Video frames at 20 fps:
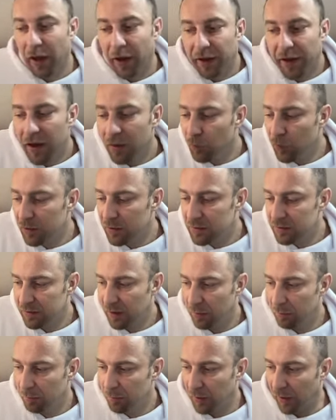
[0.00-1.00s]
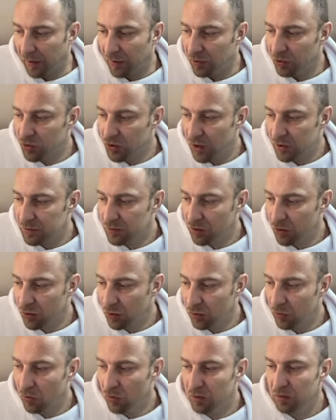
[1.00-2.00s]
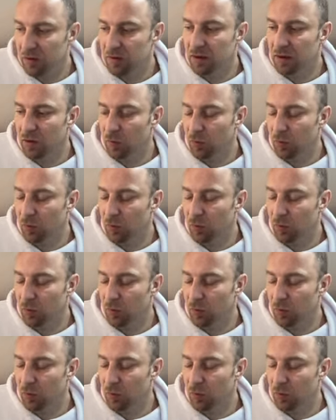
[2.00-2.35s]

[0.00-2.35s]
Again with the same plan, just to include the